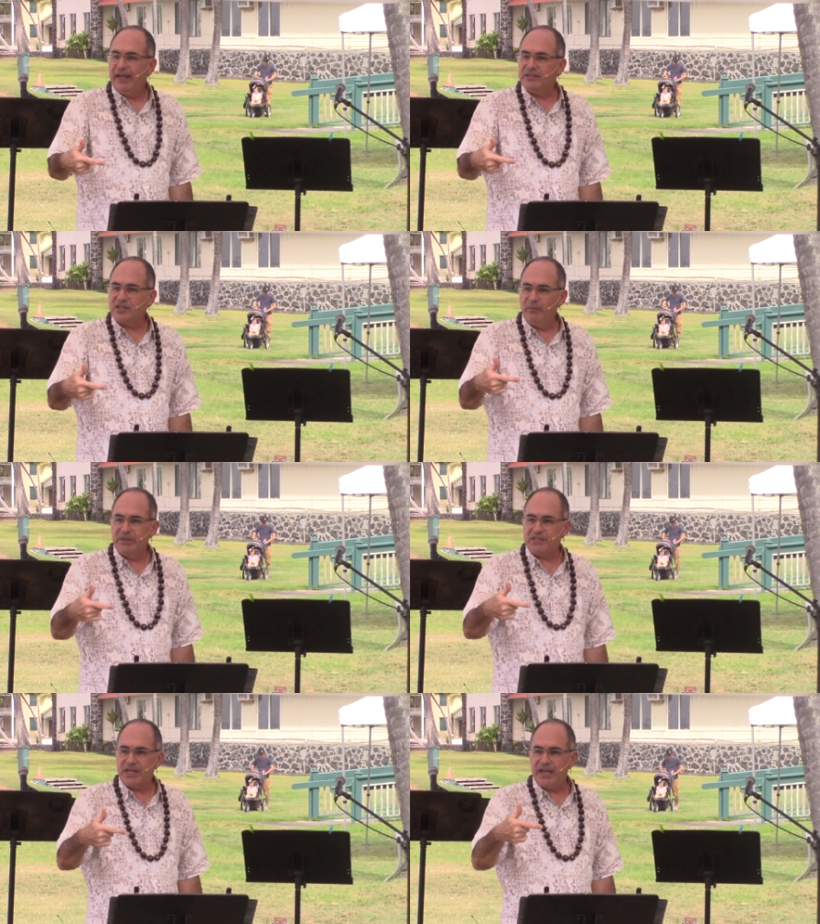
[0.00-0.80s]
and
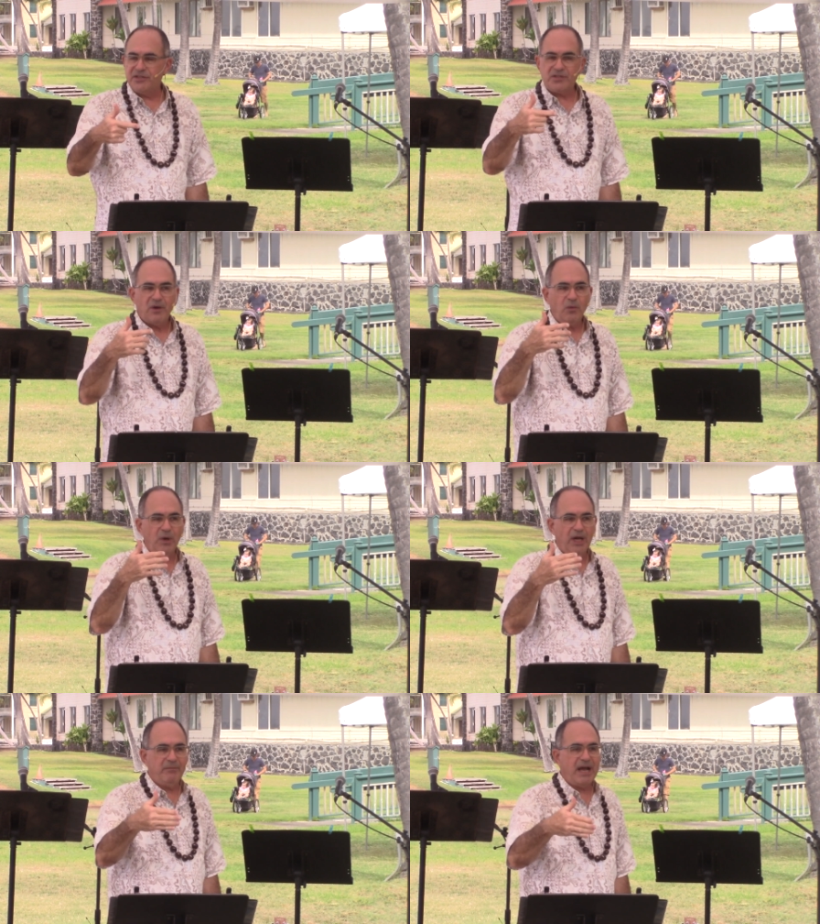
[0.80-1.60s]
someone says,
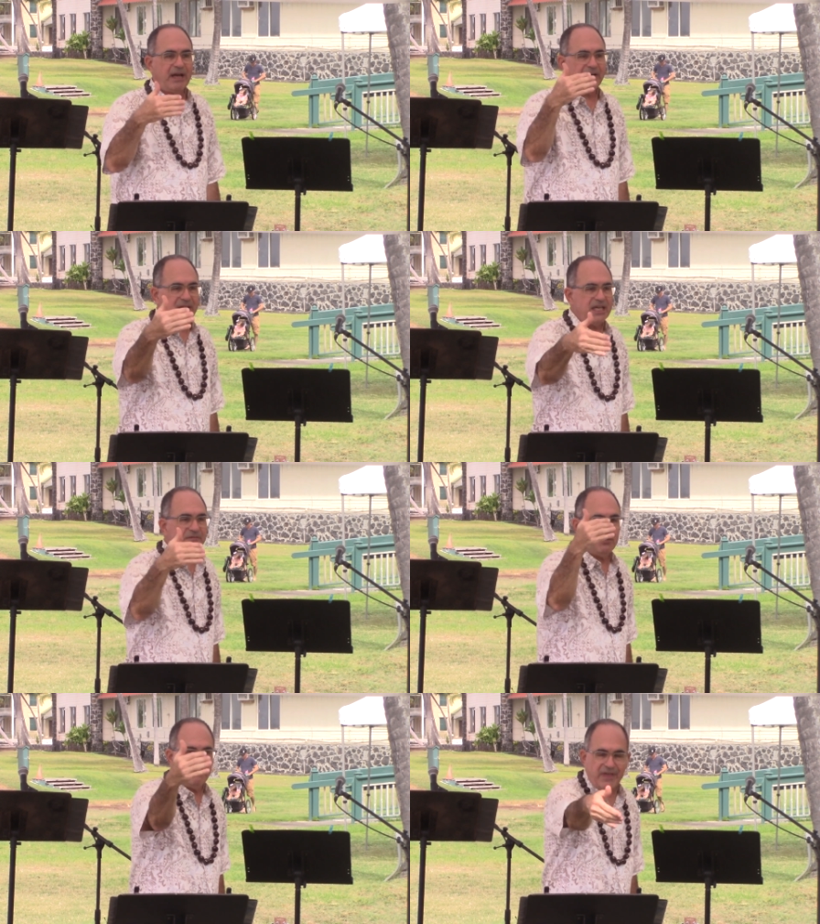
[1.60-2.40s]
Well, I'm not going to
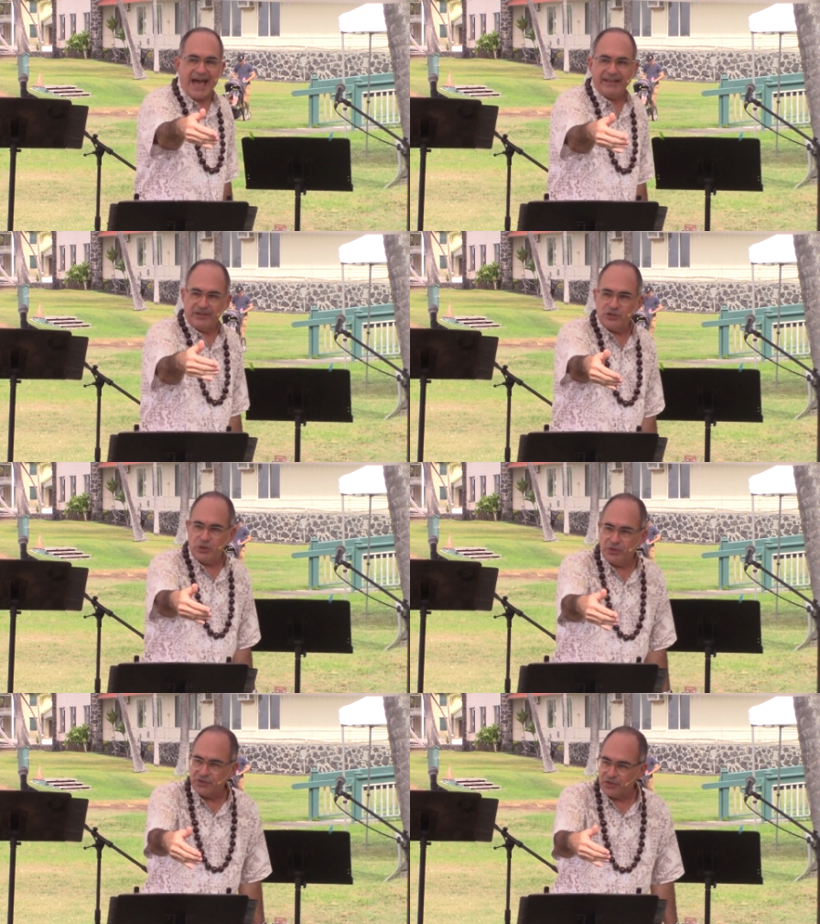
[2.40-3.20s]
give you that that
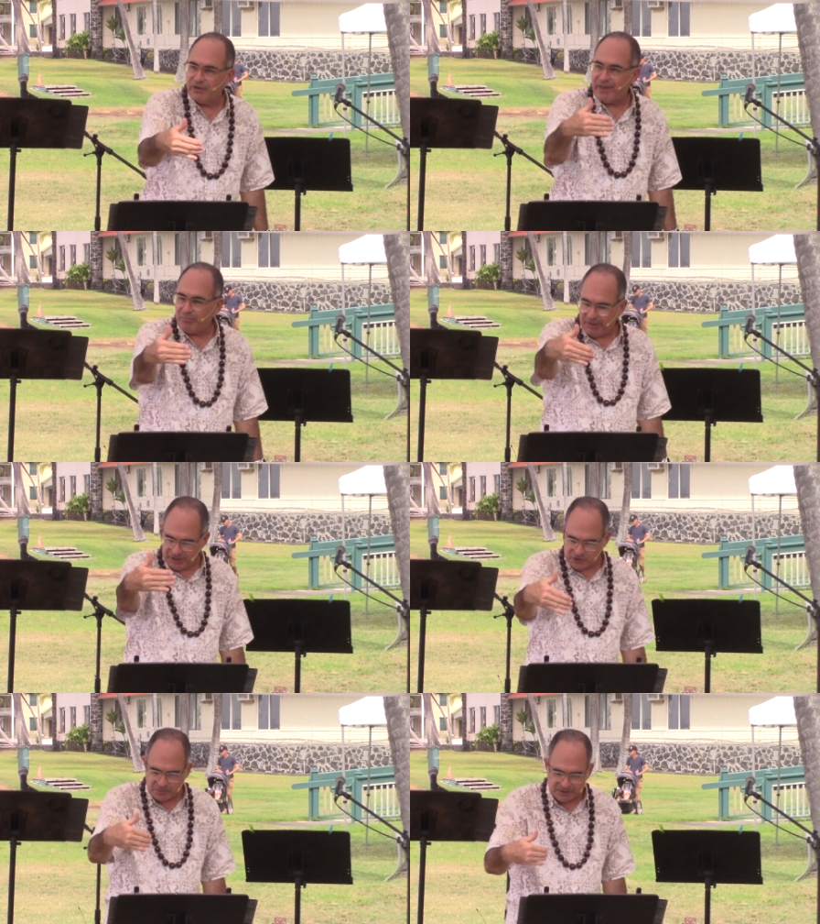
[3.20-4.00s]
you deserve, that
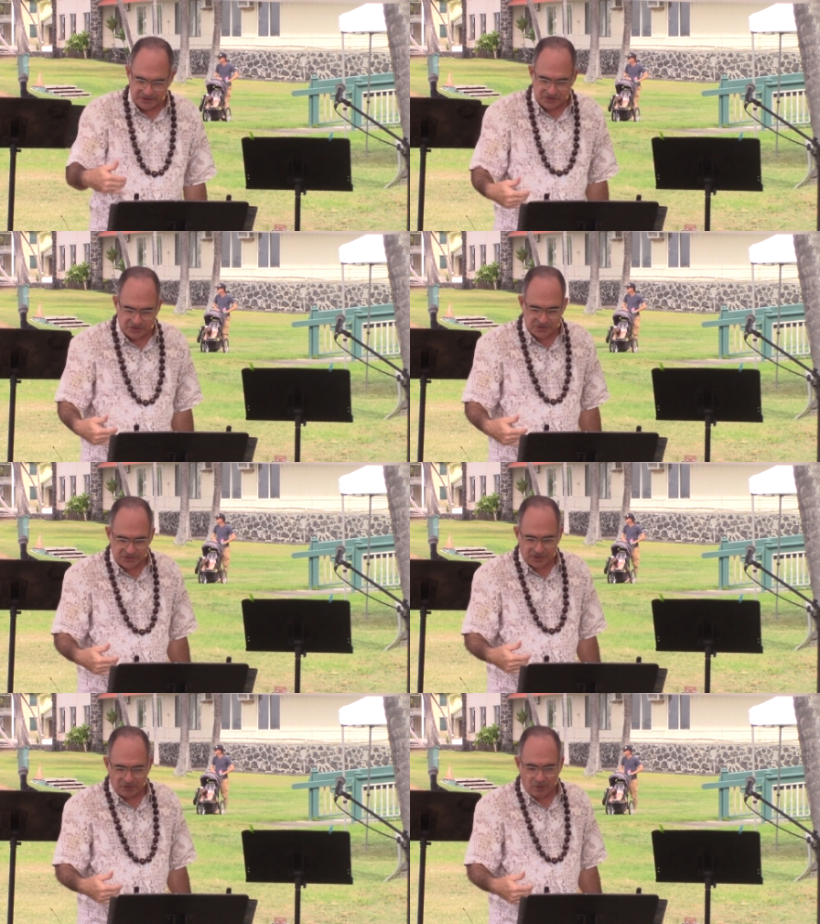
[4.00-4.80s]
punishment that you
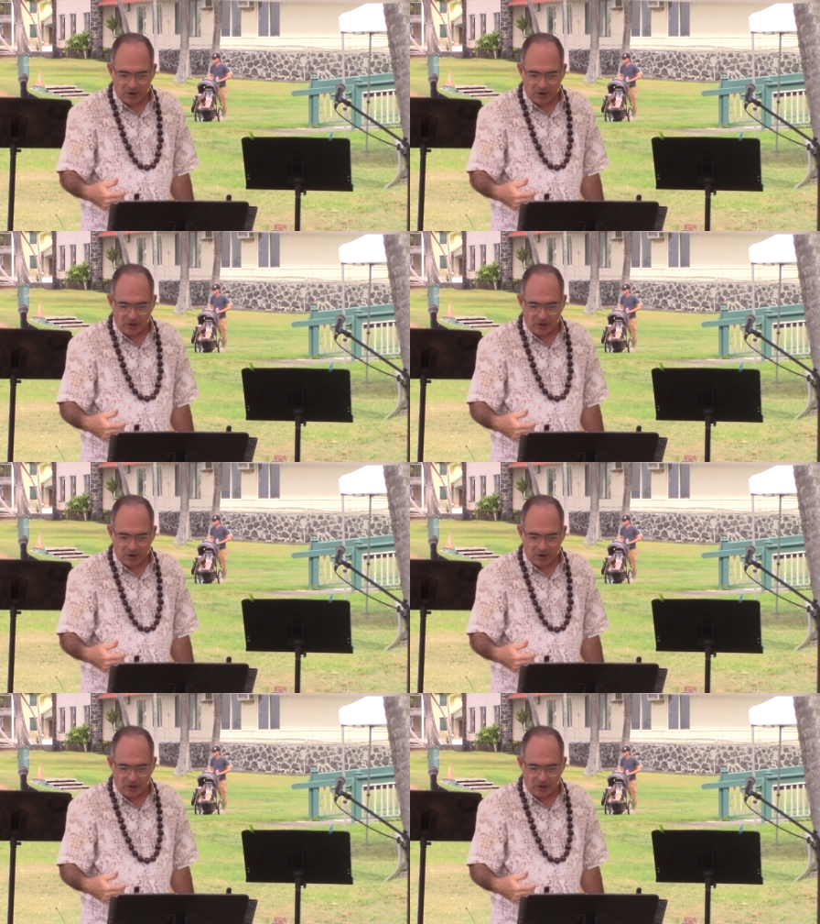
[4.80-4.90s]
deserve.